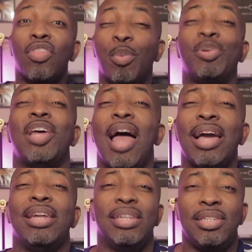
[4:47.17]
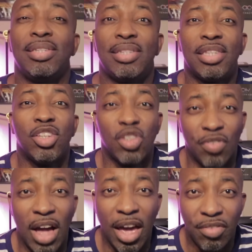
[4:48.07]
the protagonists
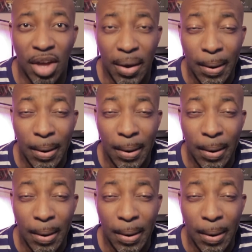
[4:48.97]
surviving.